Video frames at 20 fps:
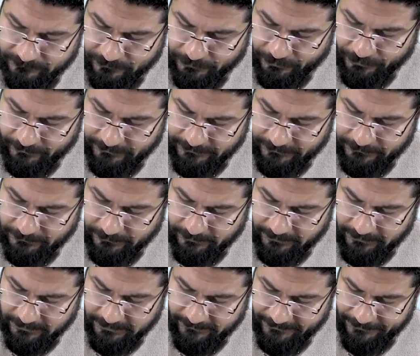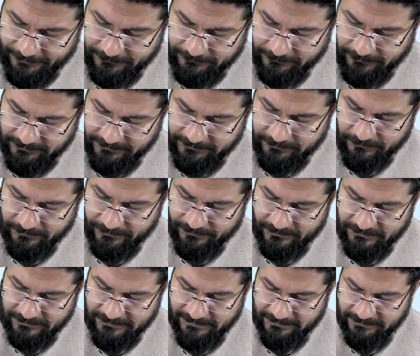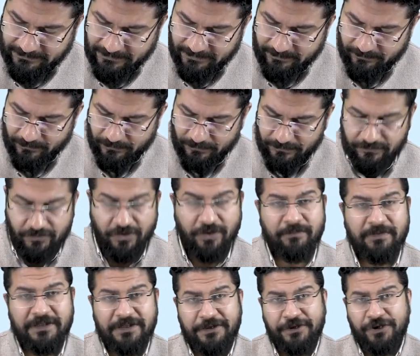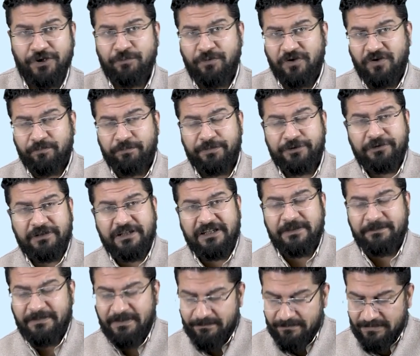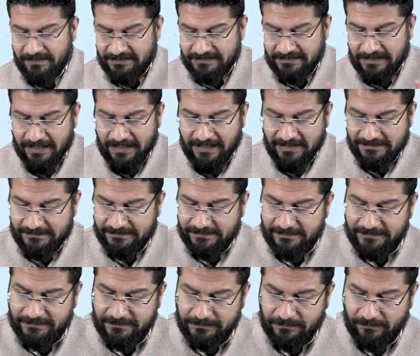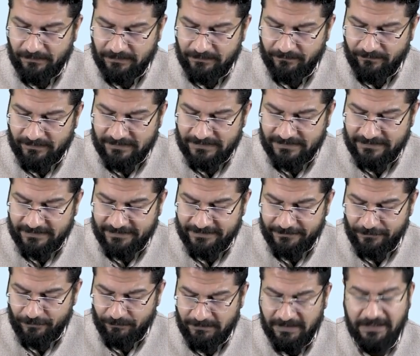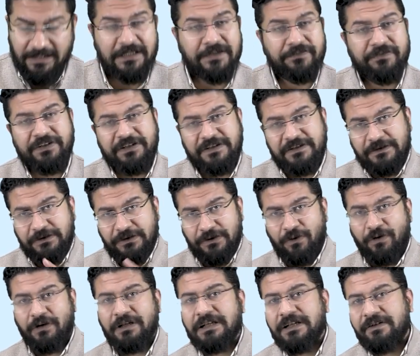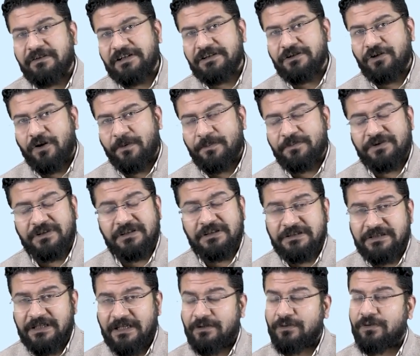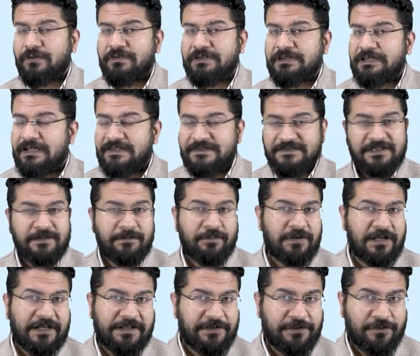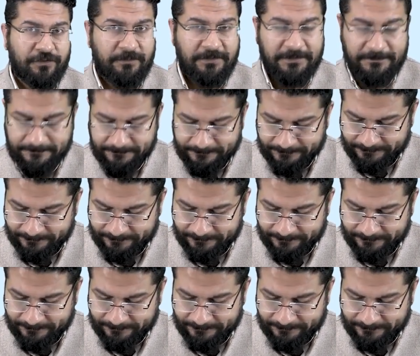So you will solve, when you solve this question like most common tumor of pituitary, remember the answer is non-functioning adenoma. If it is not given in the option, then go with the answer prolactinoma.